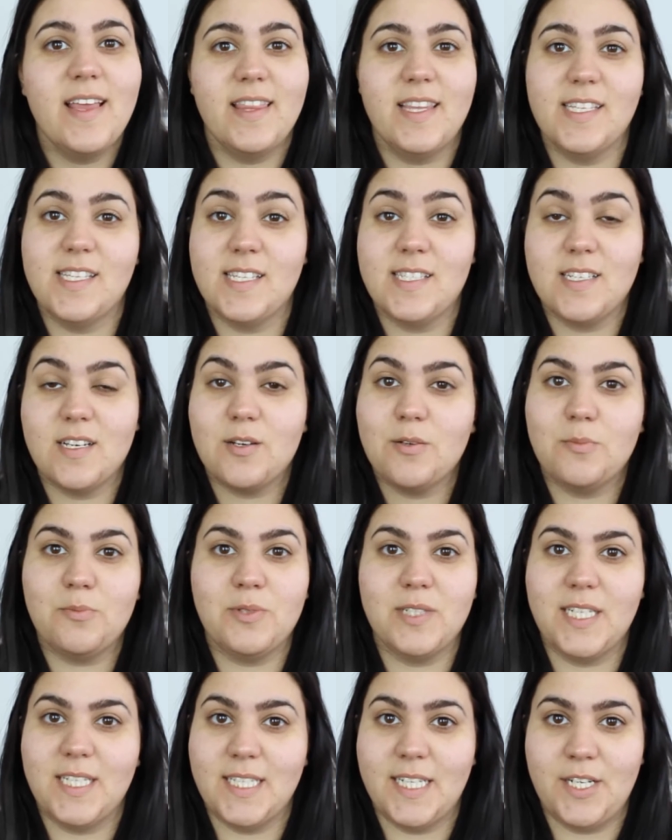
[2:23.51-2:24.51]
this is a
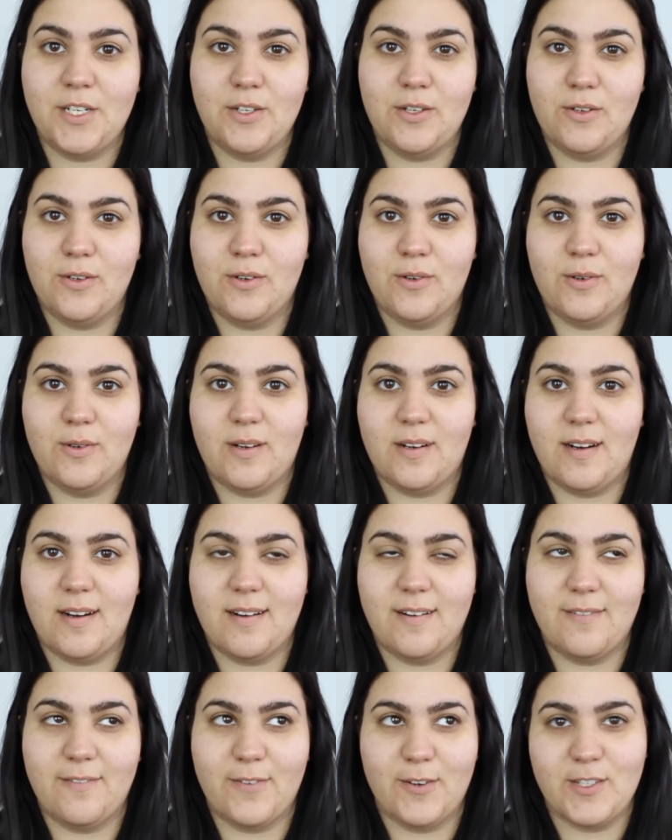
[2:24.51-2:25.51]
completely new
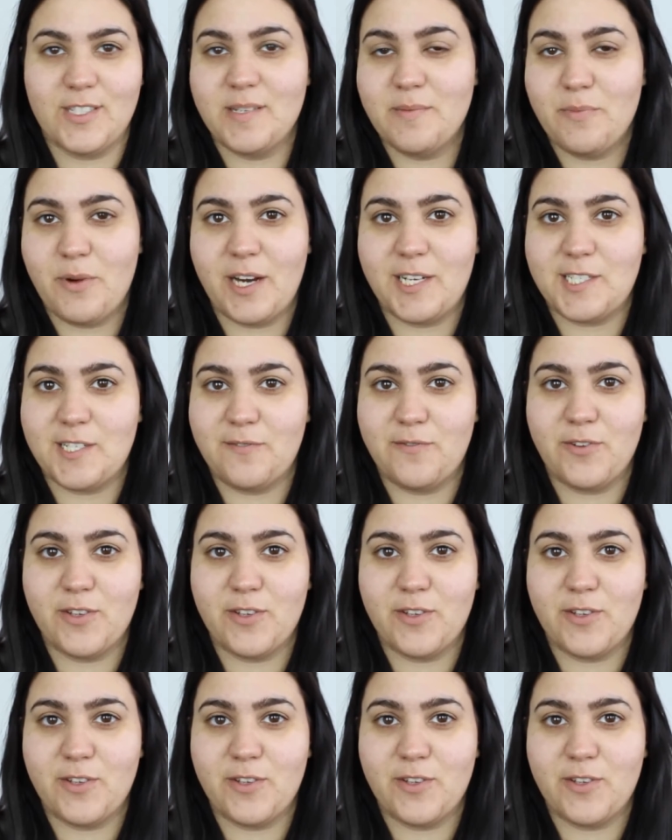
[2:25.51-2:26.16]
first impression